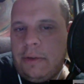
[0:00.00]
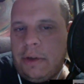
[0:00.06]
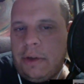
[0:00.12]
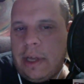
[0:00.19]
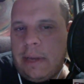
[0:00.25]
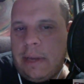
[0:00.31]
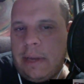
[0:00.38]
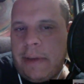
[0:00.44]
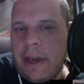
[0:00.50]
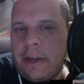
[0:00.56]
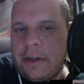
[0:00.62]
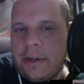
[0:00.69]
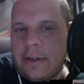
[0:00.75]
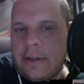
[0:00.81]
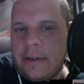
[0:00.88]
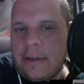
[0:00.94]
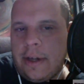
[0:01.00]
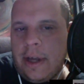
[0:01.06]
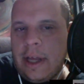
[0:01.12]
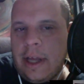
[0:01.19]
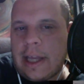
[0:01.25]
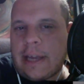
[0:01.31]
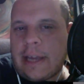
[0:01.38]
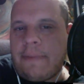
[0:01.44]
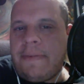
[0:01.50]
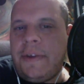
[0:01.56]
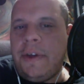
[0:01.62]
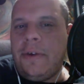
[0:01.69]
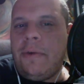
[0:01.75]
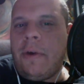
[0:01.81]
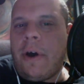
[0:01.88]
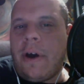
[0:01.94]
need patience. Like, if
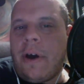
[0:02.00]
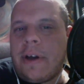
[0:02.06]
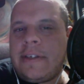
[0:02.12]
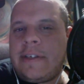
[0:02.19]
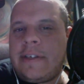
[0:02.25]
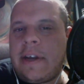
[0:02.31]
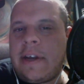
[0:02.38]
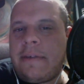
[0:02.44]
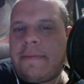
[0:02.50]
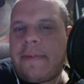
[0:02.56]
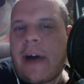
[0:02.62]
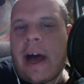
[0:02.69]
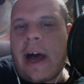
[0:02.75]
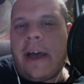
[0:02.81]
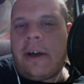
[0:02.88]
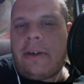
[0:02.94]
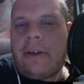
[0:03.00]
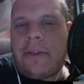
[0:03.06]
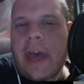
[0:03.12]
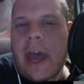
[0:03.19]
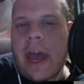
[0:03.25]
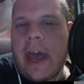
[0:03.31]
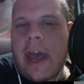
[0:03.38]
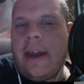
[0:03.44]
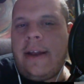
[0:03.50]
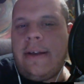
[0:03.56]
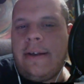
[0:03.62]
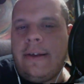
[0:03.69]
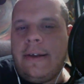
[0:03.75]
you are a cinephile that